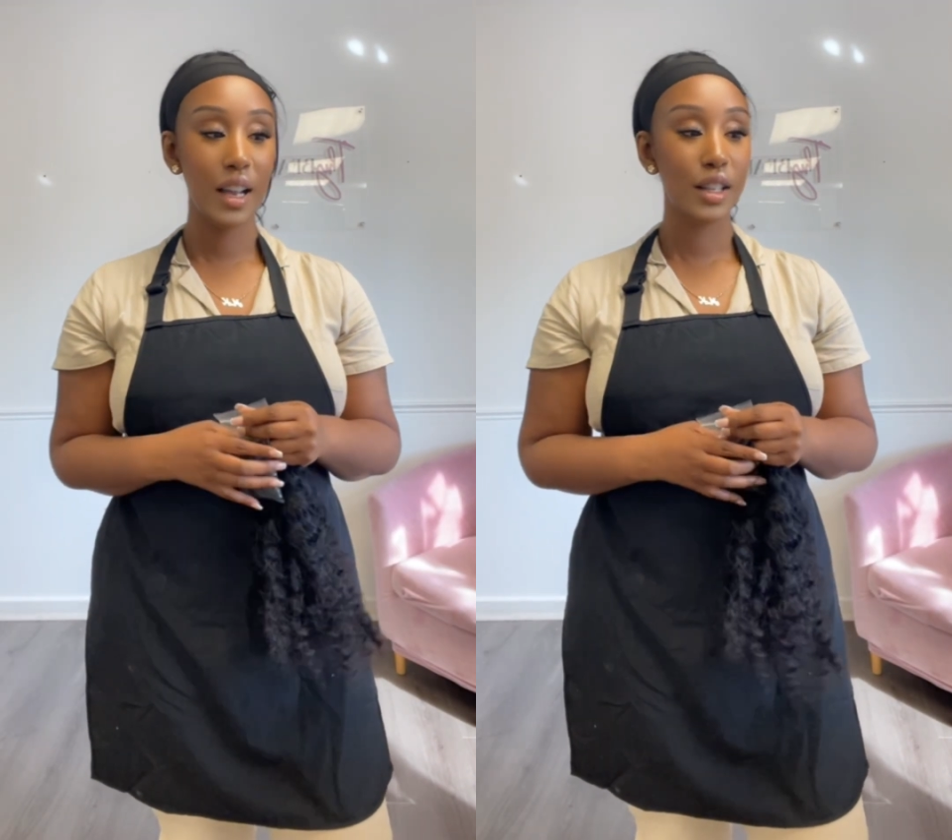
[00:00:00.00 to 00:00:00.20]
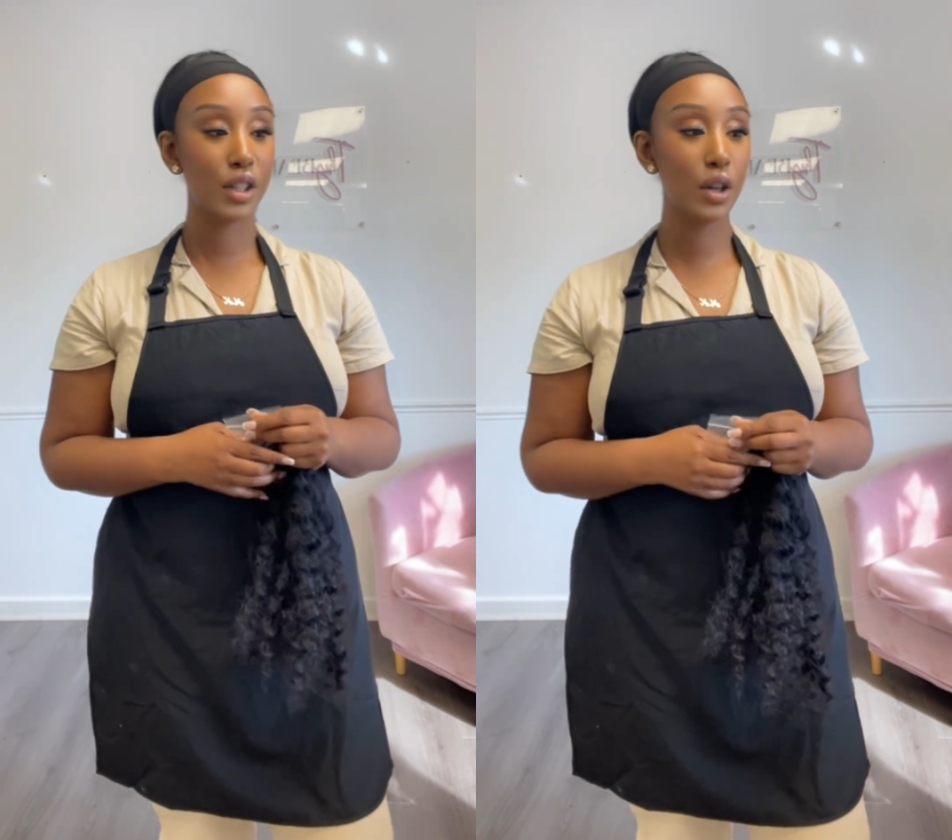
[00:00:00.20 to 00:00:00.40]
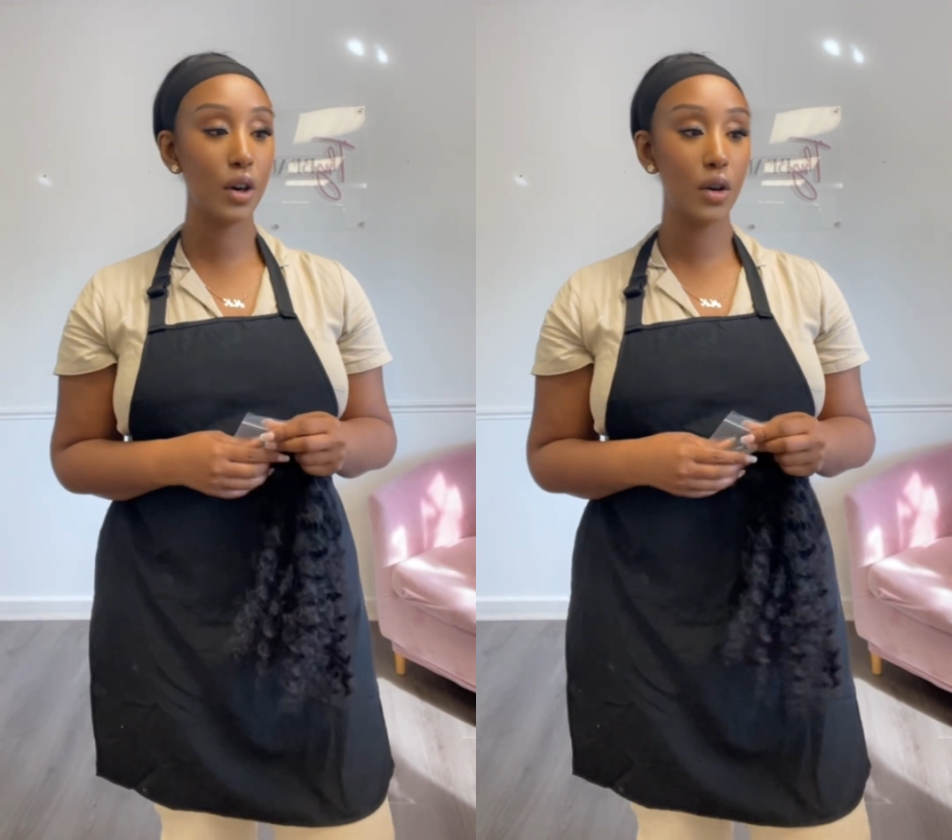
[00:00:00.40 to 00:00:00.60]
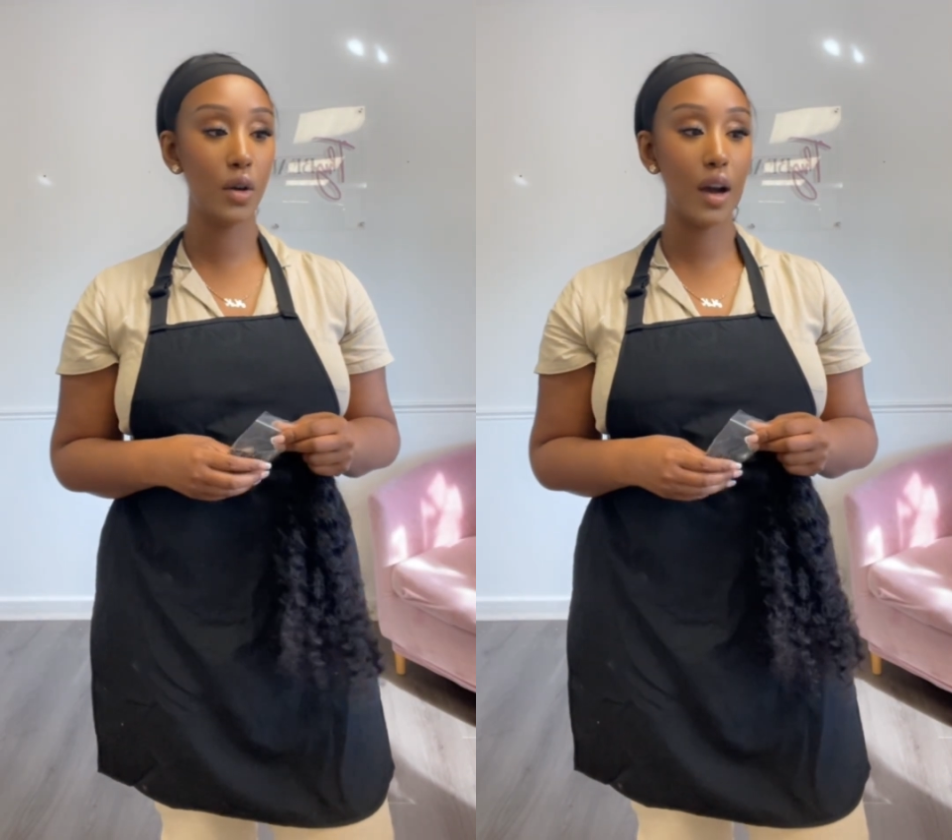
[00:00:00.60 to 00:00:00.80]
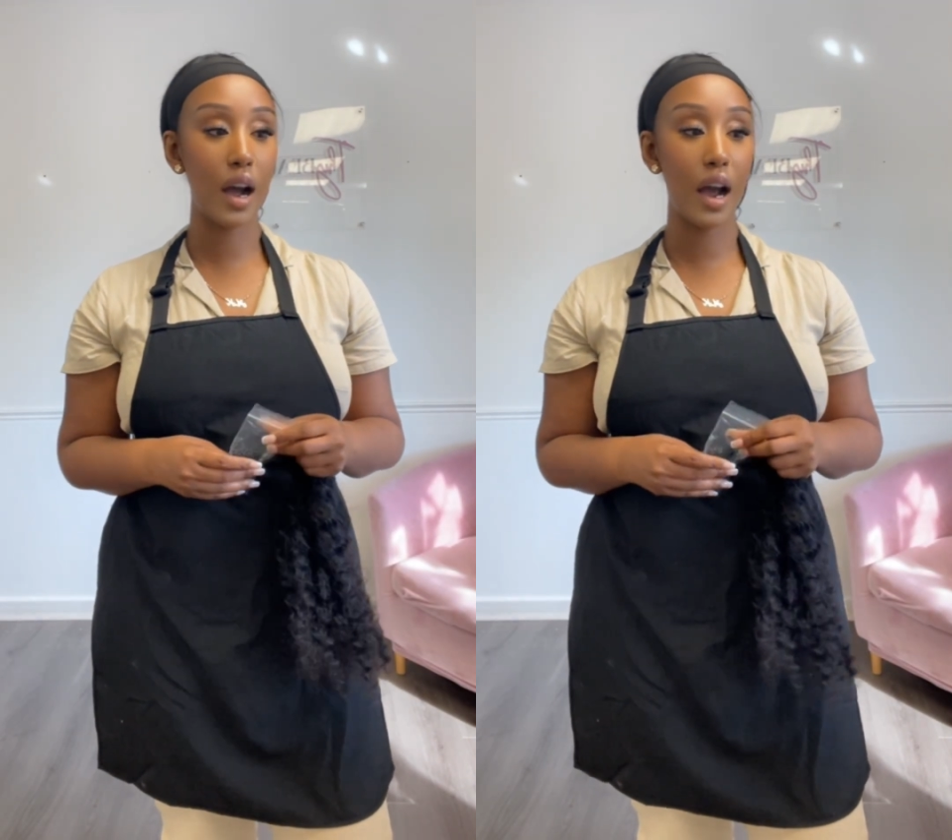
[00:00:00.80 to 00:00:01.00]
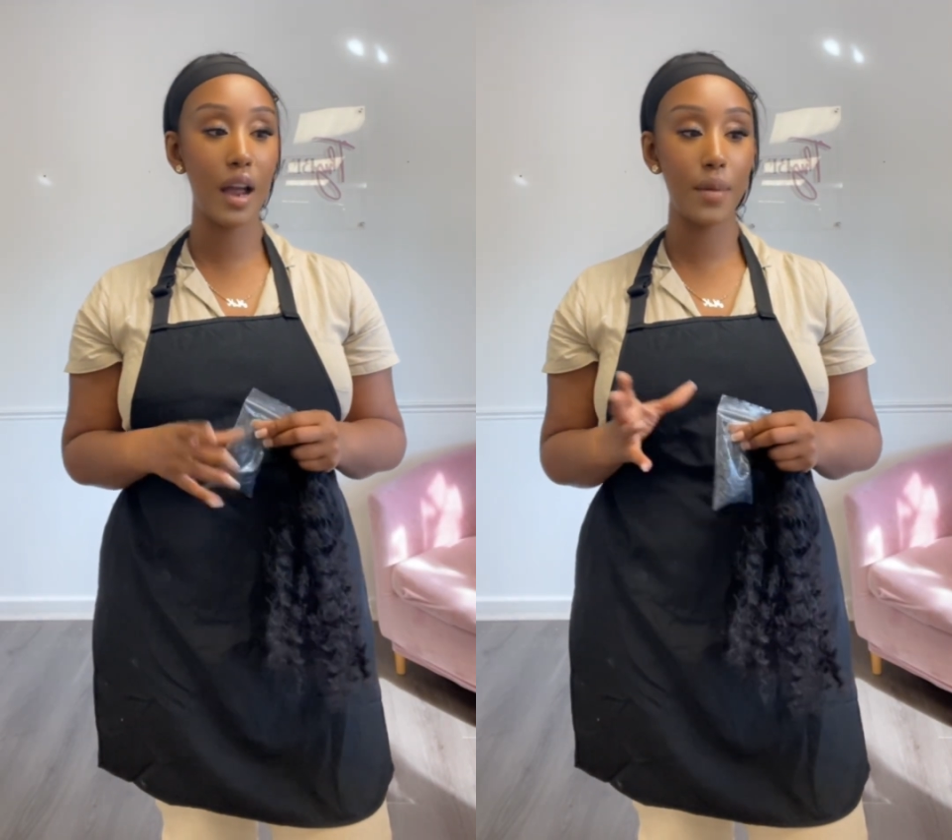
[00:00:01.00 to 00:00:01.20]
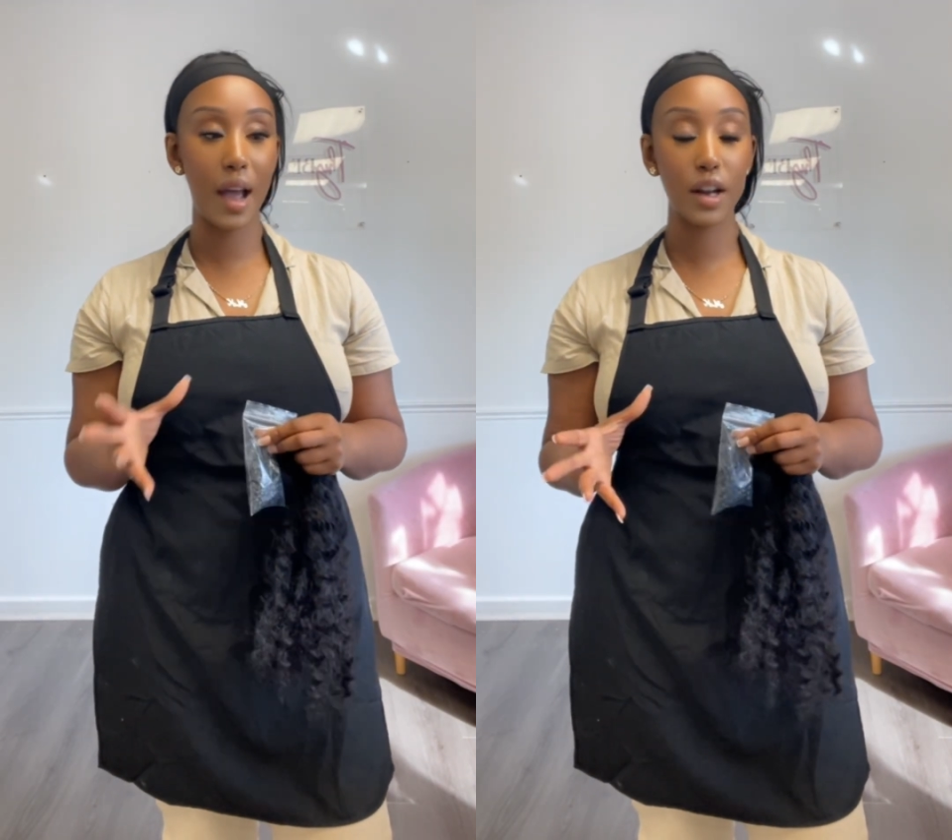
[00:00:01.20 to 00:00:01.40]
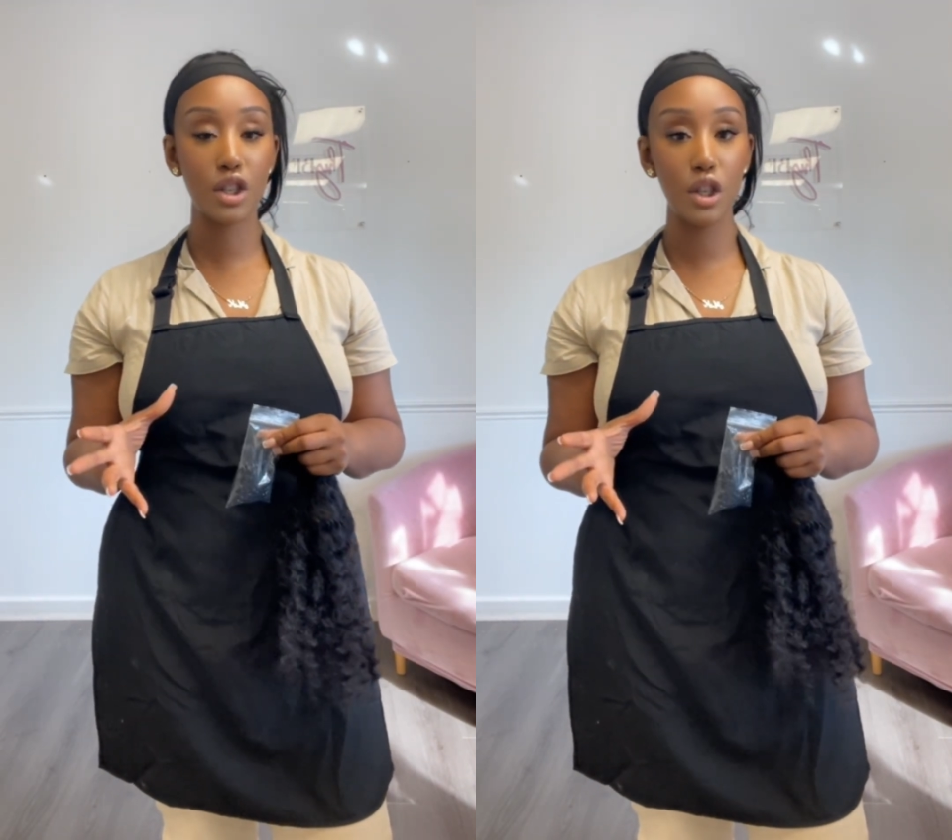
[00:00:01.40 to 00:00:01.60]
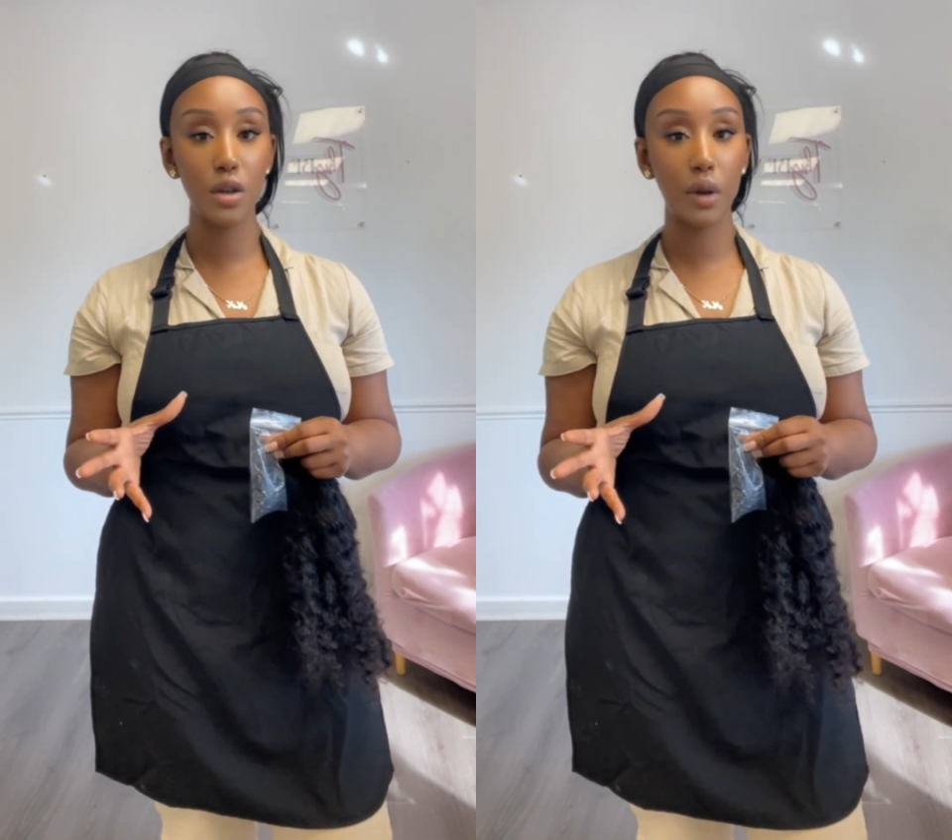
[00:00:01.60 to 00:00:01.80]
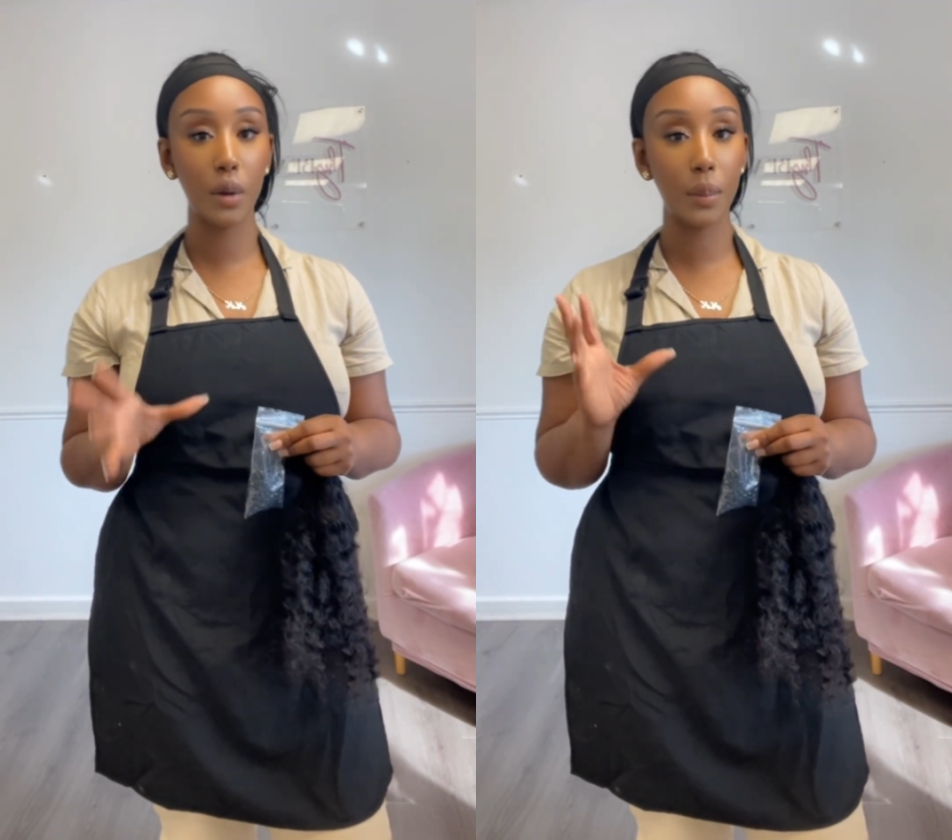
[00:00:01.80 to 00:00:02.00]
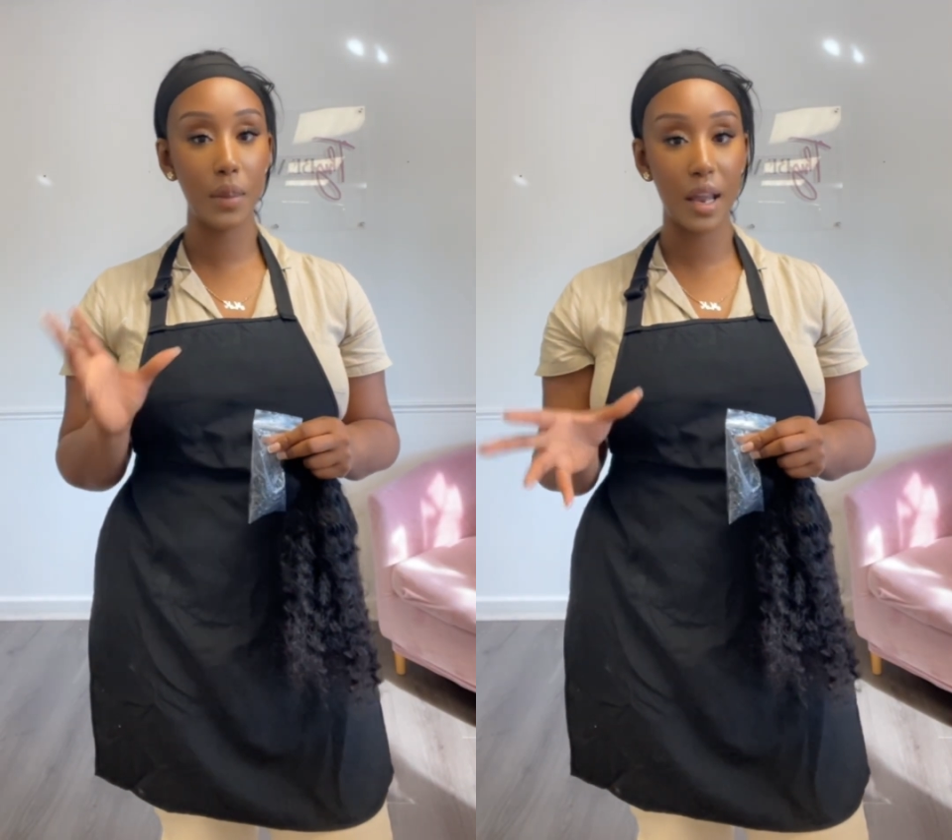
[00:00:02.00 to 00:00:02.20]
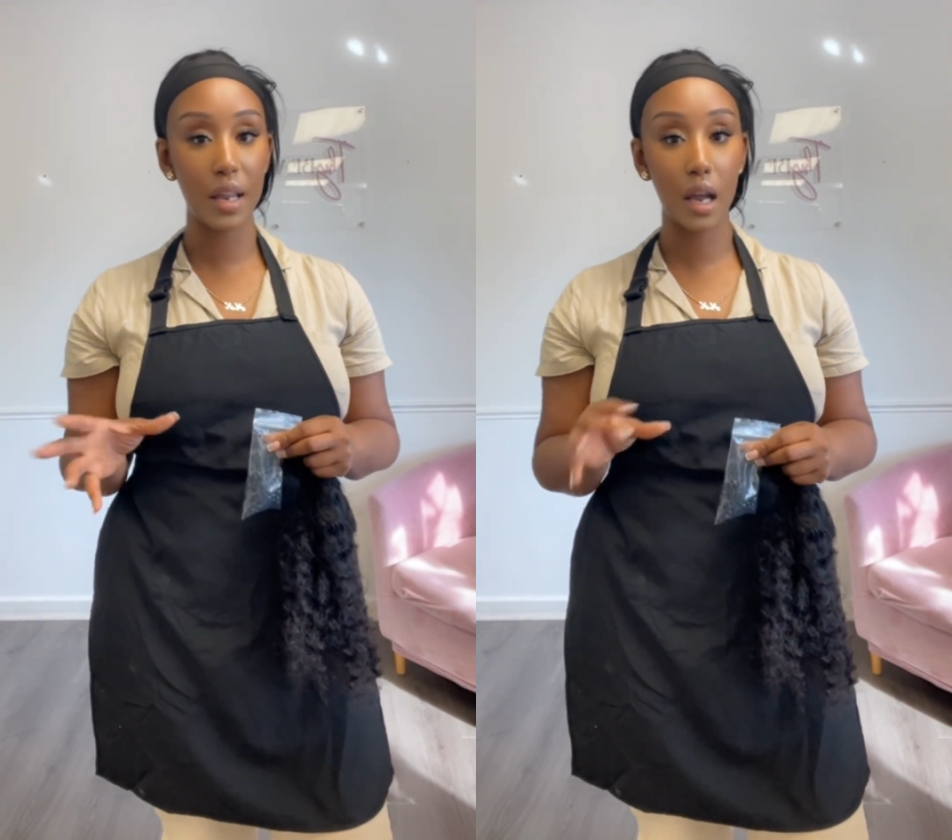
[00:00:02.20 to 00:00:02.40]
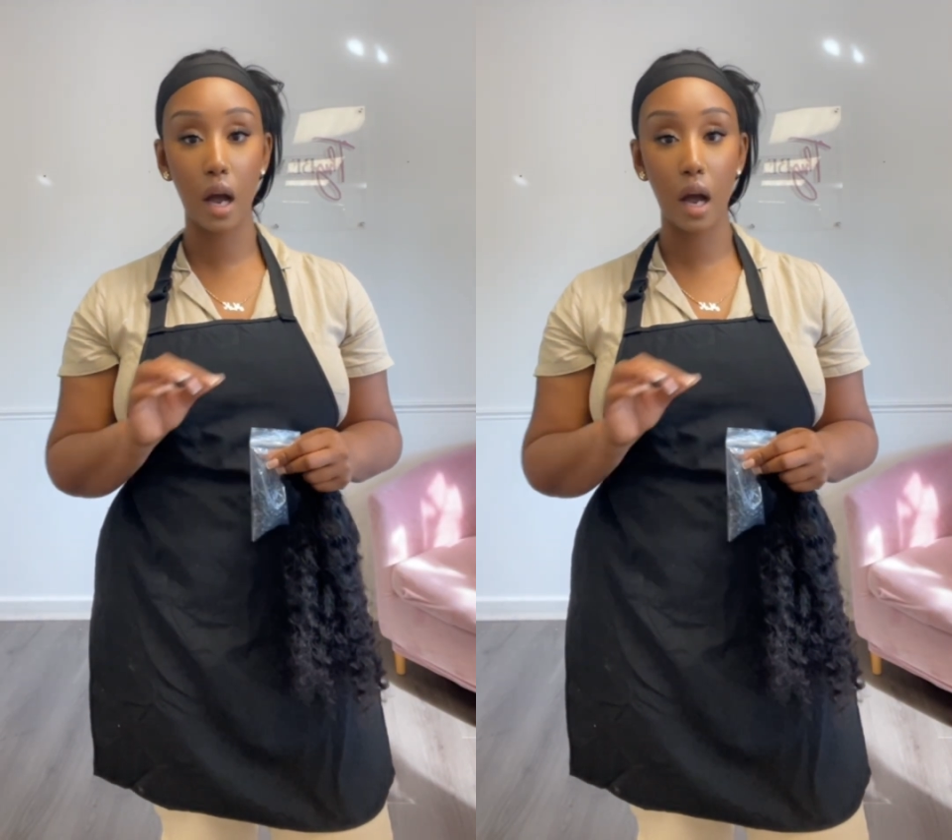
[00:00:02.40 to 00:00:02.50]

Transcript: So I am actually making